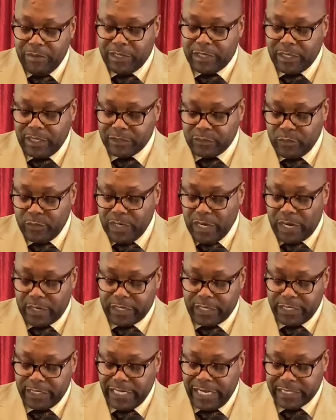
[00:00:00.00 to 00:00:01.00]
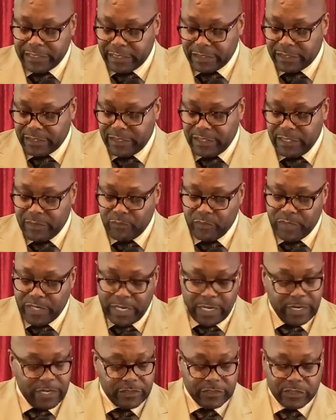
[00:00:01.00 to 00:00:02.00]
Because we are connected to him,
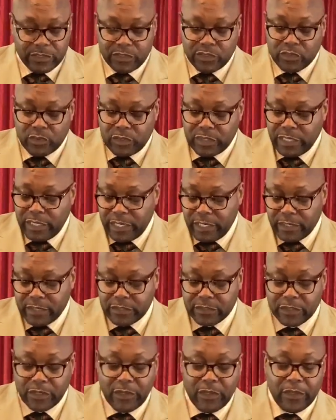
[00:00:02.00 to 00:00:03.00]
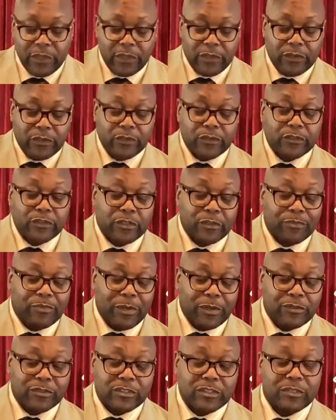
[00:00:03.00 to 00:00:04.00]
we heirs and joint heirs, you're
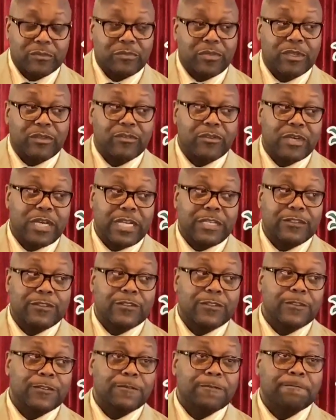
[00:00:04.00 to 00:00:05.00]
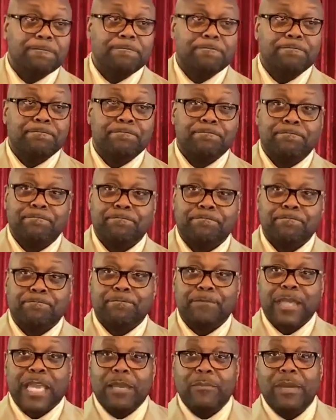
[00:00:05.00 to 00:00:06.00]
supposed to be rich.
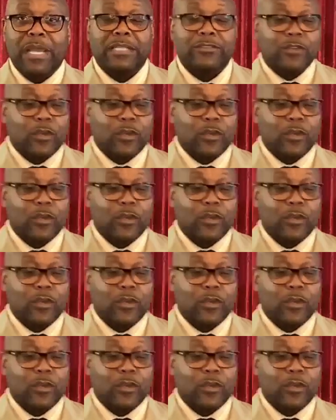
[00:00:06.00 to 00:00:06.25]
Amen.